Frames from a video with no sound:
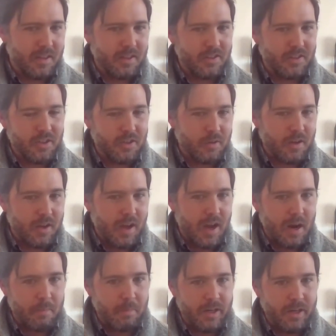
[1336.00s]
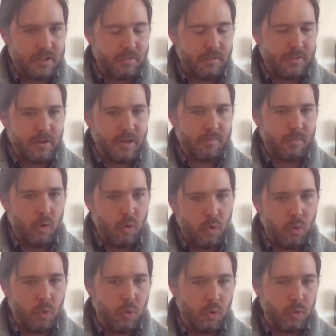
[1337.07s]
And so Aberdeen's a very
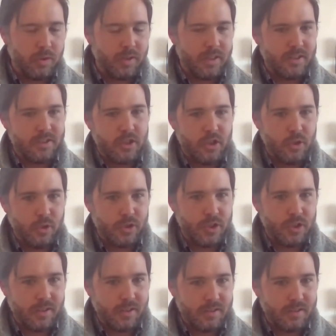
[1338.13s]
old institution.